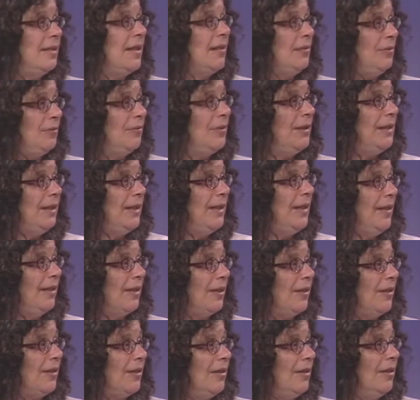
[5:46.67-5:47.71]
tough
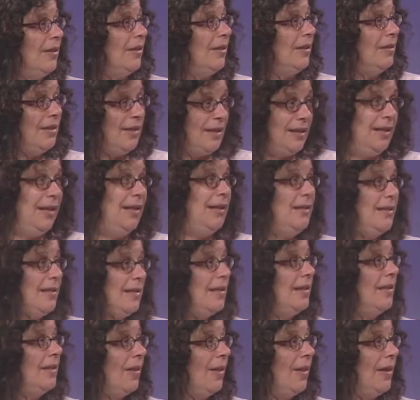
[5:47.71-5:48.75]
veneer, the need is
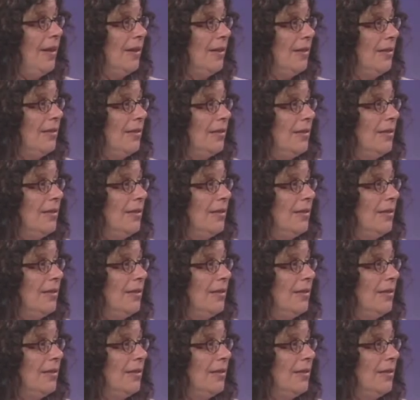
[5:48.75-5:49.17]
still there.